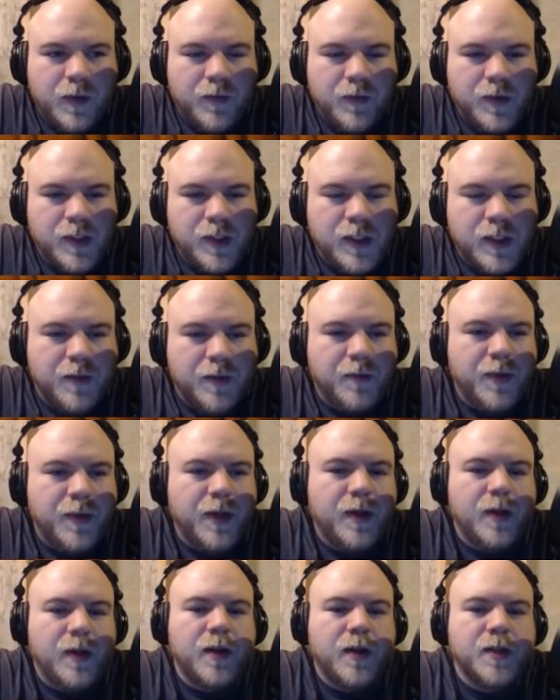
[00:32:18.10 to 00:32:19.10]
See a
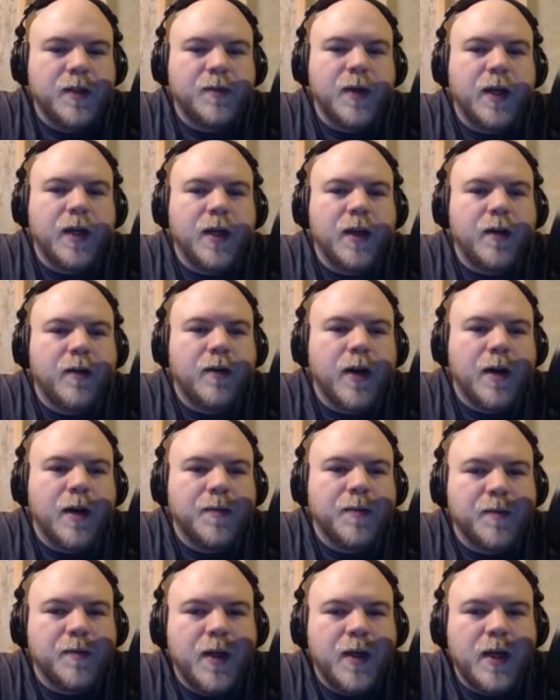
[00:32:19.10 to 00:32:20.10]
Beacon. He's probably going to grab
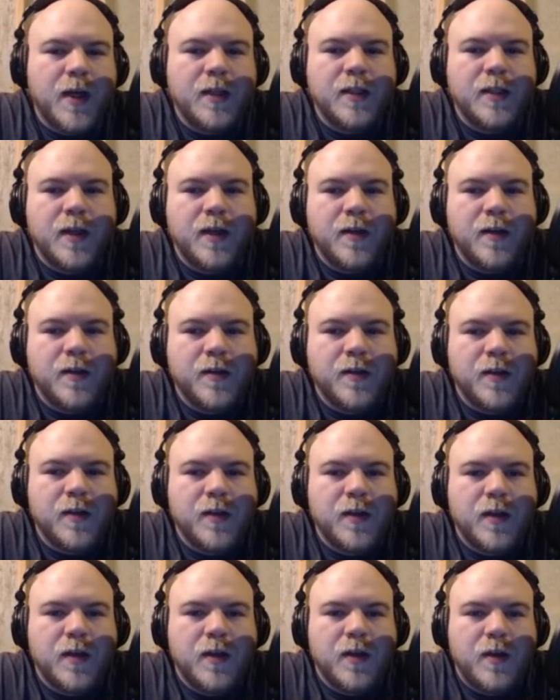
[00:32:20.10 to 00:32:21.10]
some Ninetales.
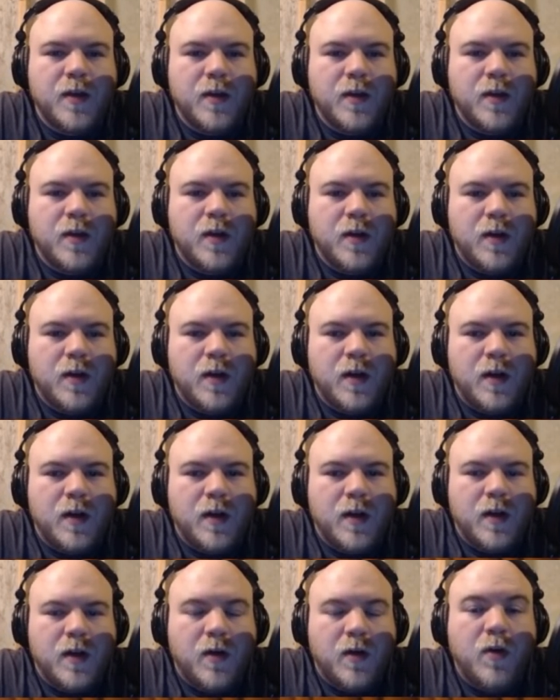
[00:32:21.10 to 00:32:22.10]

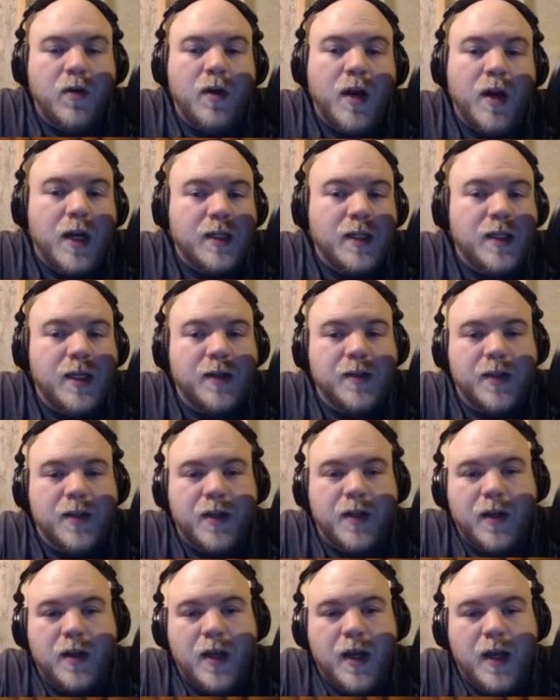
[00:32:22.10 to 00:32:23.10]
Or a Ninetales
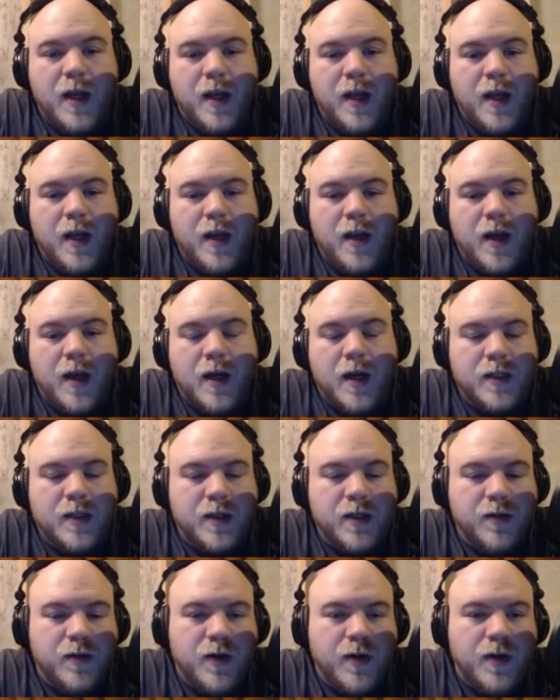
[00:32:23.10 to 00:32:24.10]
and an
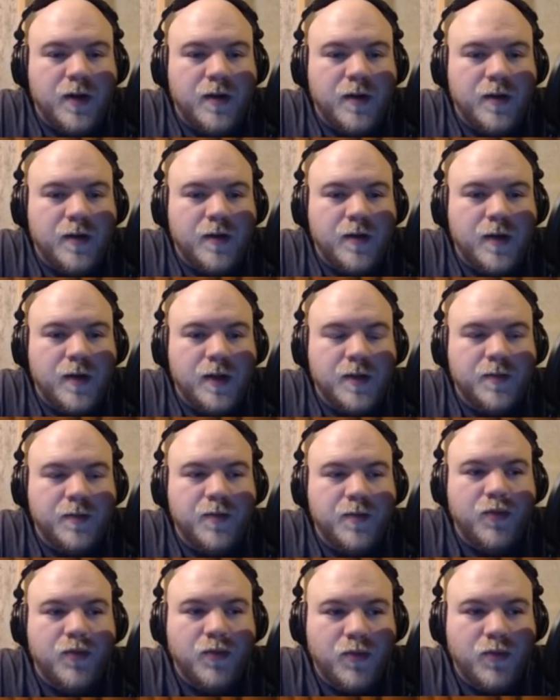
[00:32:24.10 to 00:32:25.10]
Octillery. That's
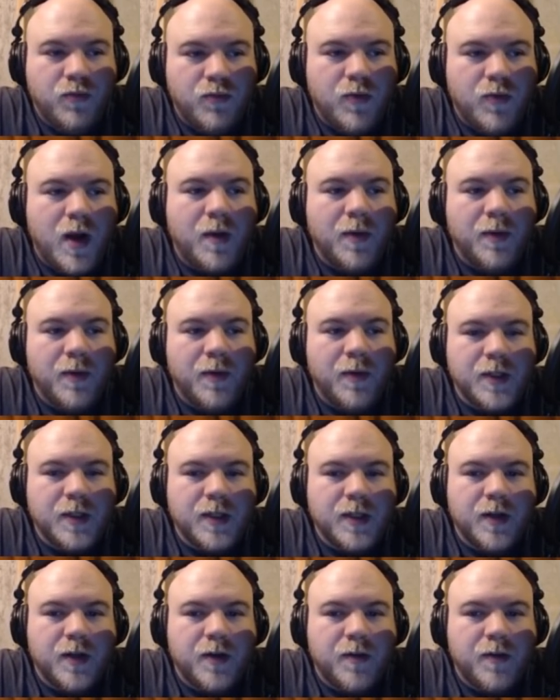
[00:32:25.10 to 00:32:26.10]
probably what he's
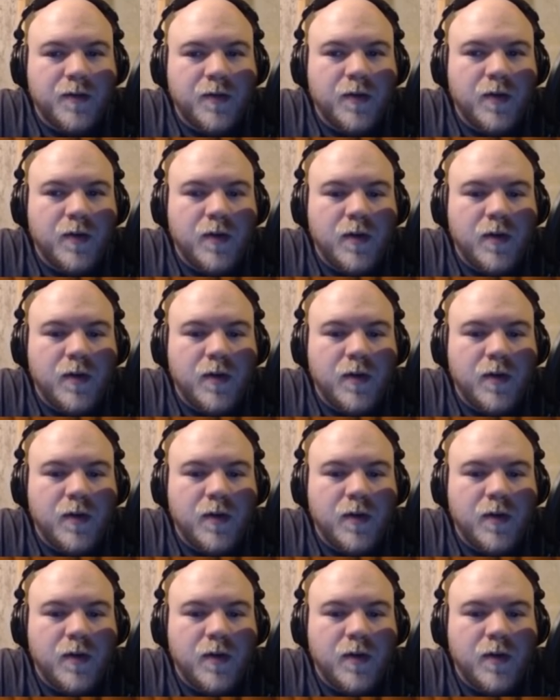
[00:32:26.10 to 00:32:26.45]
going to go for.